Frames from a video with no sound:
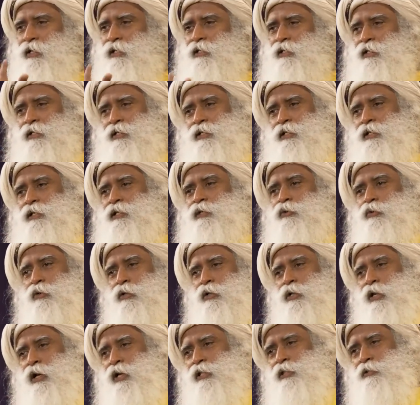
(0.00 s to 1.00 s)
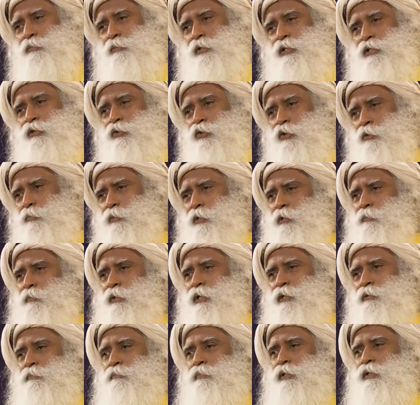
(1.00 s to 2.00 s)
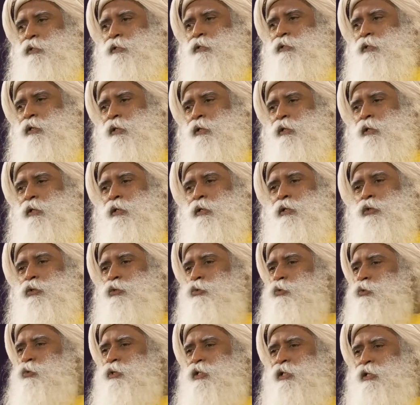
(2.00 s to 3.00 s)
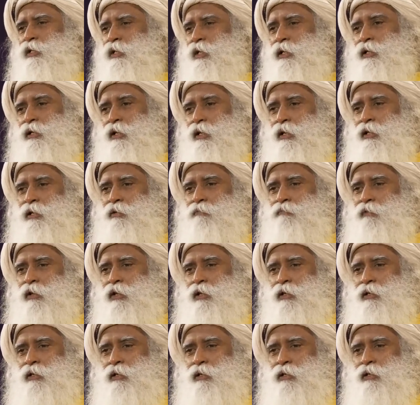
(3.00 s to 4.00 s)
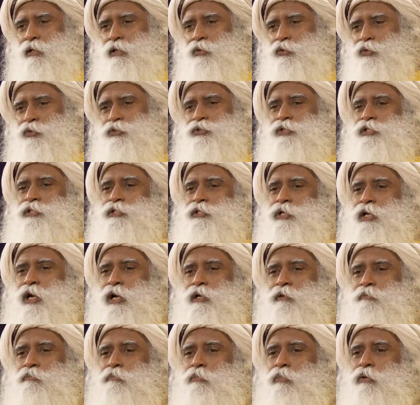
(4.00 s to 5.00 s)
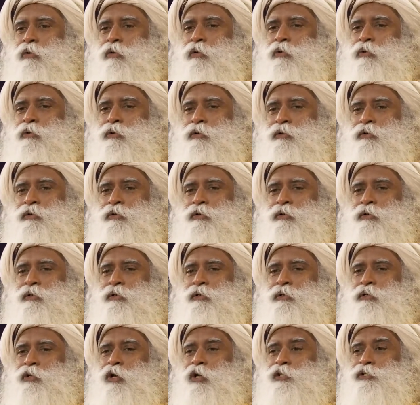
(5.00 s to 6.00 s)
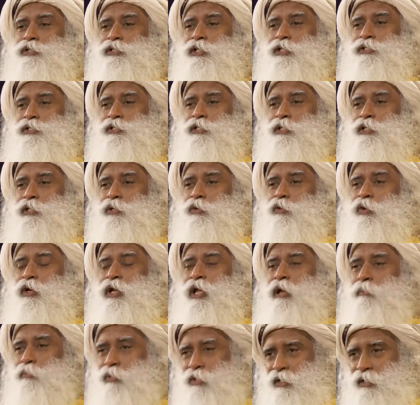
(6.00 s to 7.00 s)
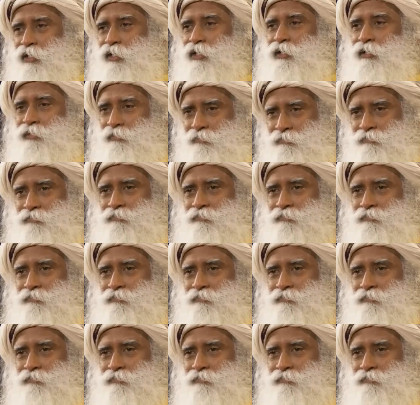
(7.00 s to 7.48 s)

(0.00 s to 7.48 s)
entity, you are Atman, you are Paramatman, you didn't get anywhere. You just got more nonsensical vocabulary.